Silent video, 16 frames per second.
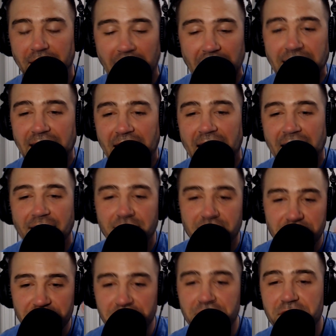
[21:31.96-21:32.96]
I
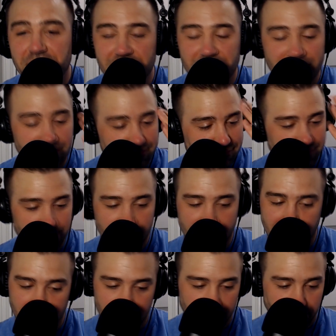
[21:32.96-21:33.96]
can't.
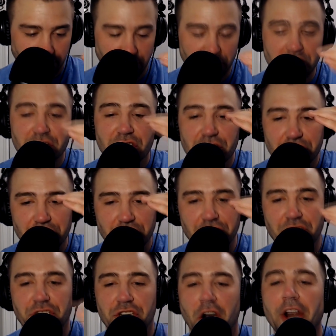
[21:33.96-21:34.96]
Just
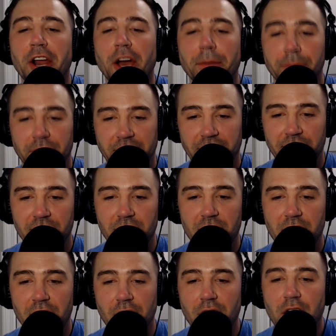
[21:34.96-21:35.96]
shut up, Lee.
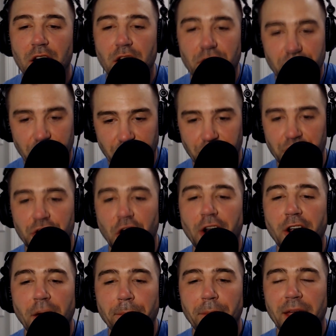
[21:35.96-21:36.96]

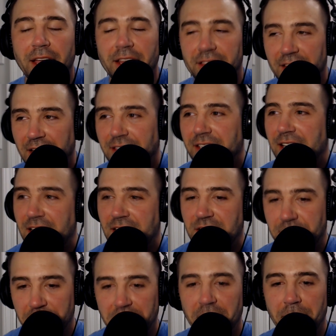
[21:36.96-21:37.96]
Shut up and let the
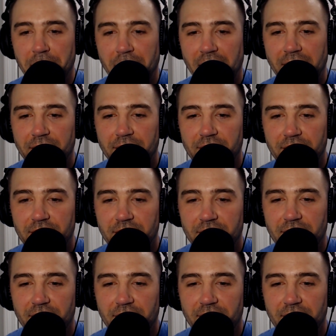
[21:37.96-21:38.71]
estimate come back.